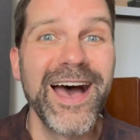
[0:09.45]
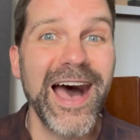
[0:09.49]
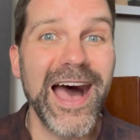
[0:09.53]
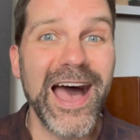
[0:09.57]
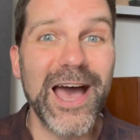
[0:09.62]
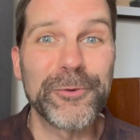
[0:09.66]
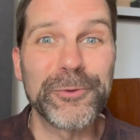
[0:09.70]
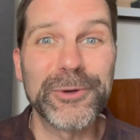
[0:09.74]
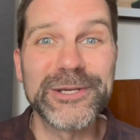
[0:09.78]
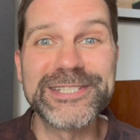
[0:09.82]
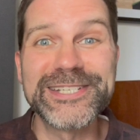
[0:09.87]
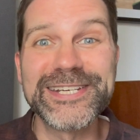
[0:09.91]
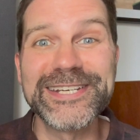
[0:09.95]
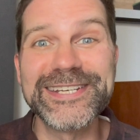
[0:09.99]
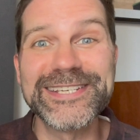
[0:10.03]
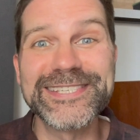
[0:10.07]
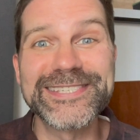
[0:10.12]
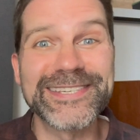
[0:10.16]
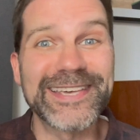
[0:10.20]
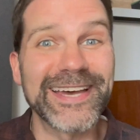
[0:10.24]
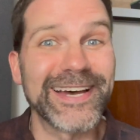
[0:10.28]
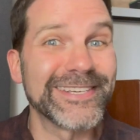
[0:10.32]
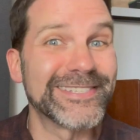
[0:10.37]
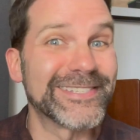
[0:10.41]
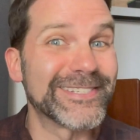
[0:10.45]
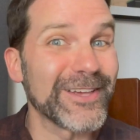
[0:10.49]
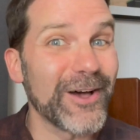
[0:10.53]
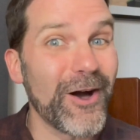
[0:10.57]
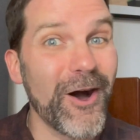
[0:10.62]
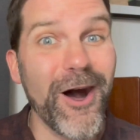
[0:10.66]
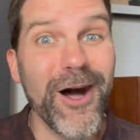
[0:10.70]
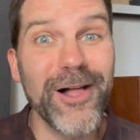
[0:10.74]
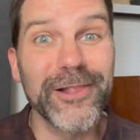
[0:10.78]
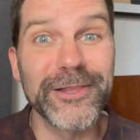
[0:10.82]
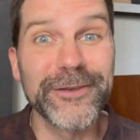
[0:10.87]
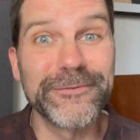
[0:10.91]
I want to discuss
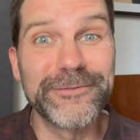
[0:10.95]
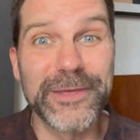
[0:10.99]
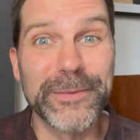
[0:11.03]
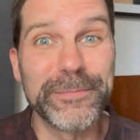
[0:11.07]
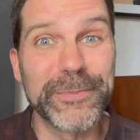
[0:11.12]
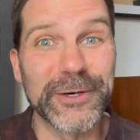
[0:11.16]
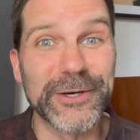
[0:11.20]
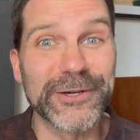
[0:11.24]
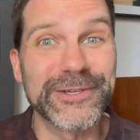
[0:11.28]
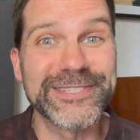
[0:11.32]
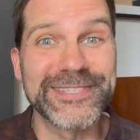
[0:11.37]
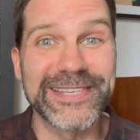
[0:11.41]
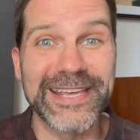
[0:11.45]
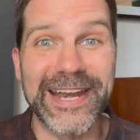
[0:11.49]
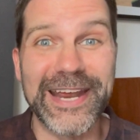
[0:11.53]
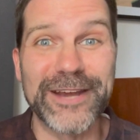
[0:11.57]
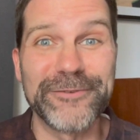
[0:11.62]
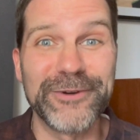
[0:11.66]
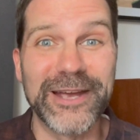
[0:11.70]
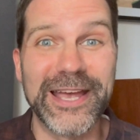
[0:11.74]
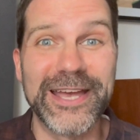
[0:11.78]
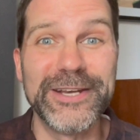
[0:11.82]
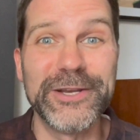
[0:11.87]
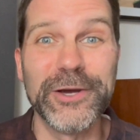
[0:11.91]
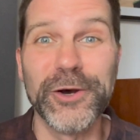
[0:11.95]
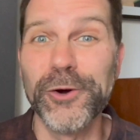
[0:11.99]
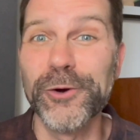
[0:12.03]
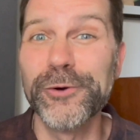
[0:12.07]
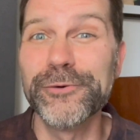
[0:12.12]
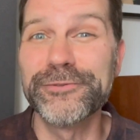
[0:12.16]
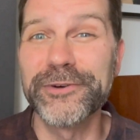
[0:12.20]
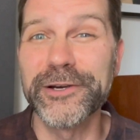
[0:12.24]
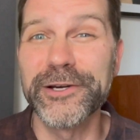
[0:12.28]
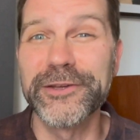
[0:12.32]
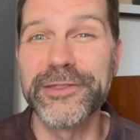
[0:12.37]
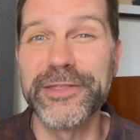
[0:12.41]
all of the books that I read
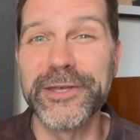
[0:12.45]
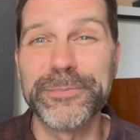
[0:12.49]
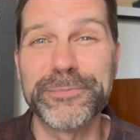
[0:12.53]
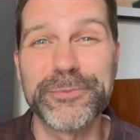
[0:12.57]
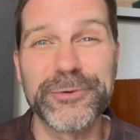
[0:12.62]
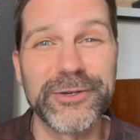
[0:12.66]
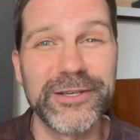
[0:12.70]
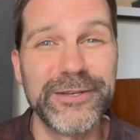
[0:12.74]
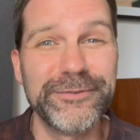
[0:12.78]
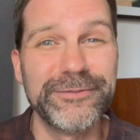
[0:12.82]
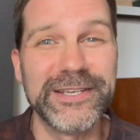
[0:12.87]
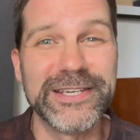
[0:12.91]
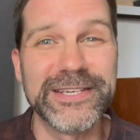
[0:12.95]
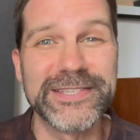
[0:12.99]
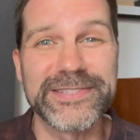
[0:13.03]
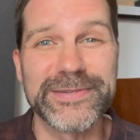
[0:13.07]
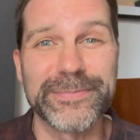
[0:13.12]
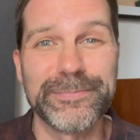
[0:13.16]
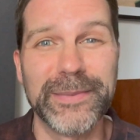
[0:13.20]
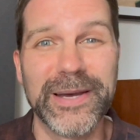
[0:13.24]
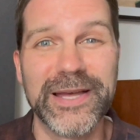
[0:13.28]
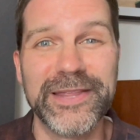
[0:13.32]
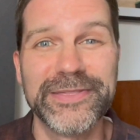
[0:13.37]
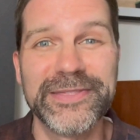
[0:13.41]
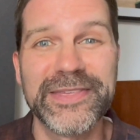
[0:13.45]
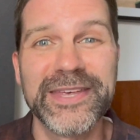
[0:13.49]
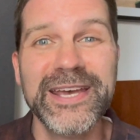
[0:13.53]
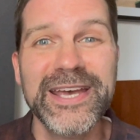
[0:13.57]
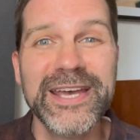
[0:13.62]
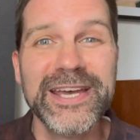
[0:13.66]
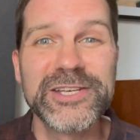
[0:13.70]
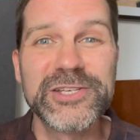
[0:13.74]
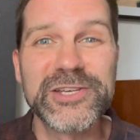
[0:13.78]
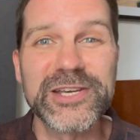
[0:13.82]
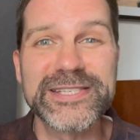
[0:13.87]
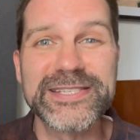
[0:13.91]
over the previous month,
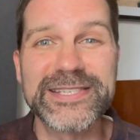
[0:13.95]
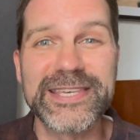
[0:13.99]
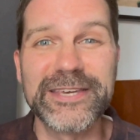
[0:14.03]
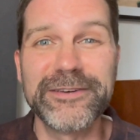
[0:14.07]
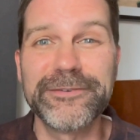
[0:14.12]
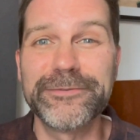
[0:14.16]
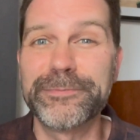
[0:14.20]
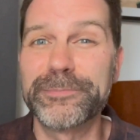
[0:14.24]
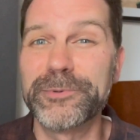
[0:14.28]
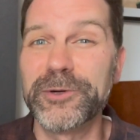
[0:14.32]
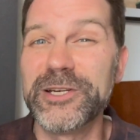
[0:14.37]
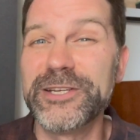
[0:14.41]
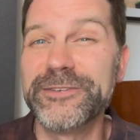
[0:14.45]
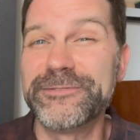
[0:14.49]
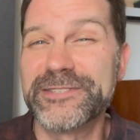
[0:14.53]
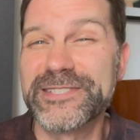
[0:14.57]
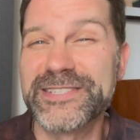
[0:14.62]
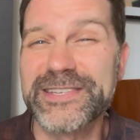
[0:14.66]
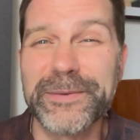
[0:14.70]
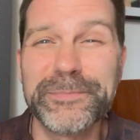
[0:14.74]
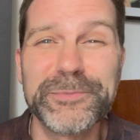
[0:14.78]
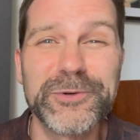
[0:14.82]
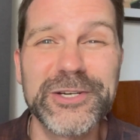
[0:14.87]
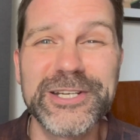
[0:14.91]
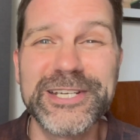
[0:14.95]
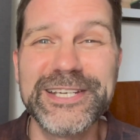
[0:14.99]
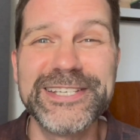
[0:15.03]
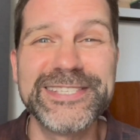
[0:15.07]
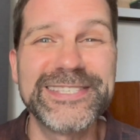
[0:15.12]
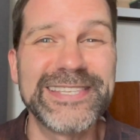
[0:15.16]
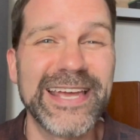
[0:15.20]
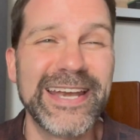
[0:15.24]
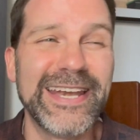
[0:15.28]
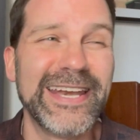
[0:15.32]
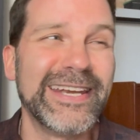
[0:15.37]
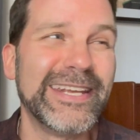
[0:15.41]
just give brief
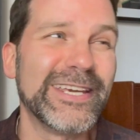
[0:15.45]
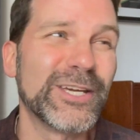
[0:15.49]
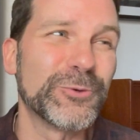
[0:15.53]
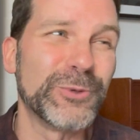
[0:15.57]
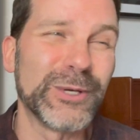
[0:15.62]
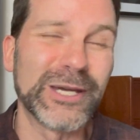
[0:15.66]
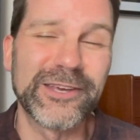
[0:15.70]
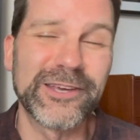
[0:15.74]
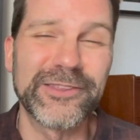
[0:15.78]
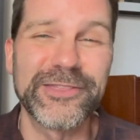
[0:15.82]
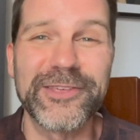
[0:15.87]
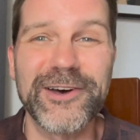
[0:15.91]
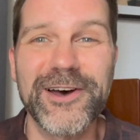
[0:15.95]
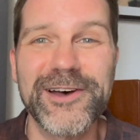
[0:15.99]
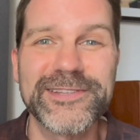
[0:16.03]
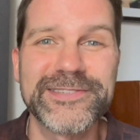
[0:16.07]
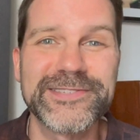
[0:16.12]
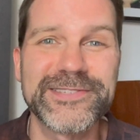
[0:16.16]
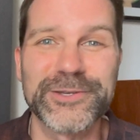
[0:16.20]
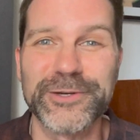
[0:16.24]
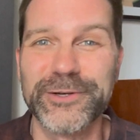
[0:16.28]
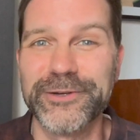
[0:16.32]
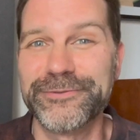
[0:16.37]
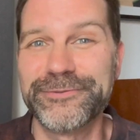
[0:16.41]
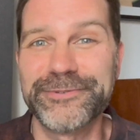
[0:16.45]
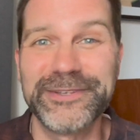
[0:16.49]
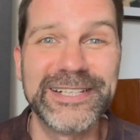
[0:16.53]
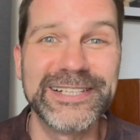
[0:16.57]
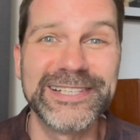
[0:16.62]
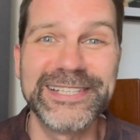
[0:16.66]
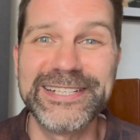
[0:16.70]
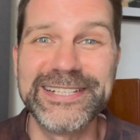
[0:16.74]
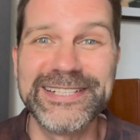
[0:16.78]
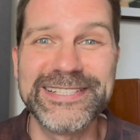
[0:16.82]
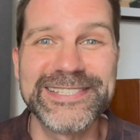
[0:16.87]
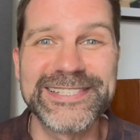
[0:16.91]
summaries and any quick thoughts or
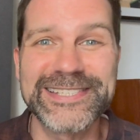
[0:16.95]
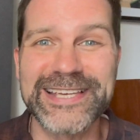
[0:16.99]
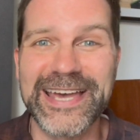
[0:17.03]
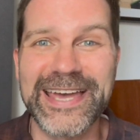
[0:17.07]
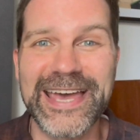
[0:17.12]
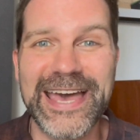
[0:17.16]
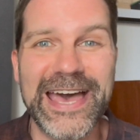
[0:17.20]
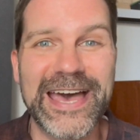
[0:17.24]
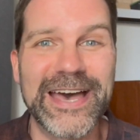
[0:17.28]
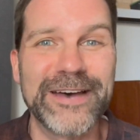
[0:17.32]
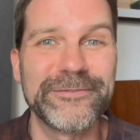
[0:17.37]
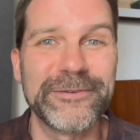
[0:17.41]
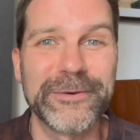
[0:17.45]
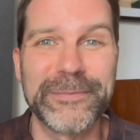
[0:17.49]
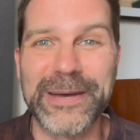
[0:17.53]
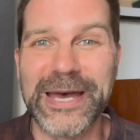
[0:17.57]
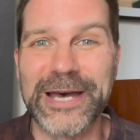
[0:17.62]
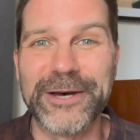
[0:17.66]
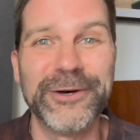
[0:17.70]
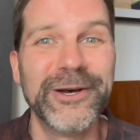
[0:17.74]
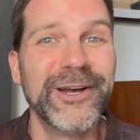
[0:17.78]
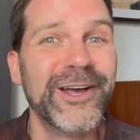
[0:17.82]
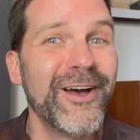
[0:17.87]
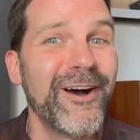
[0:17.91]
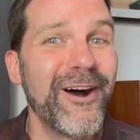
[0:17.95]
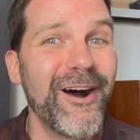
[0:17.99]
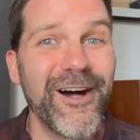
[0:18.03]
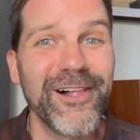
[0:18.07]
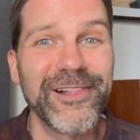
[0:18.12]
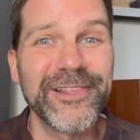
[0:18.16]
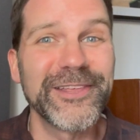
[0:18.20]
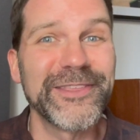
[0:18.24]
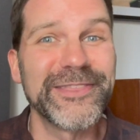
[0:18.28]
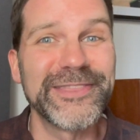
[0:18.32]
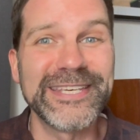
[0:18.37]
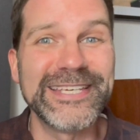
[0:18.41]
feelings I have about
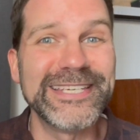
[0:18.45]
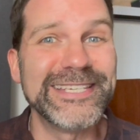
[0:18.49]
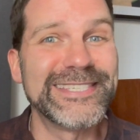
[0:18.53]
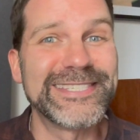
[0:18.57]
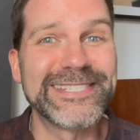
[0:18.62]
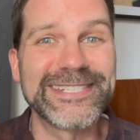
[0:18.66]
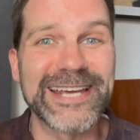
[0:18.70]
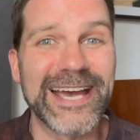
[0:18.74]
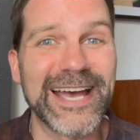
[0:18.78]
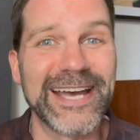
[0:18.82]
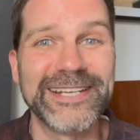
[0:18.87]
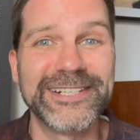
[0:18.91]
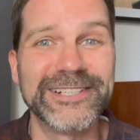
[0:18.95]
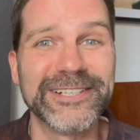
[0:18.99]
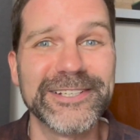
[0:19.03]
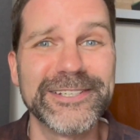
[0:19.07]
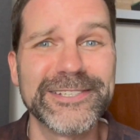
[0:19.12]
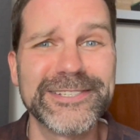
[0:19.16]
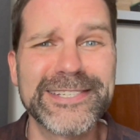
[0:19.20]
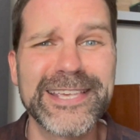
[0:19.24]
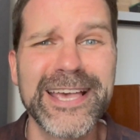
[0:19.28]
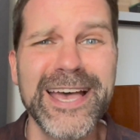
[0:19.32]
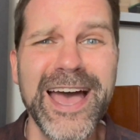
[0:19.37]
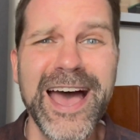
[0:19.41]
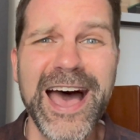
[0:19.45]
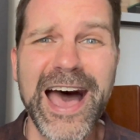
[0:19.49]
all of these titles.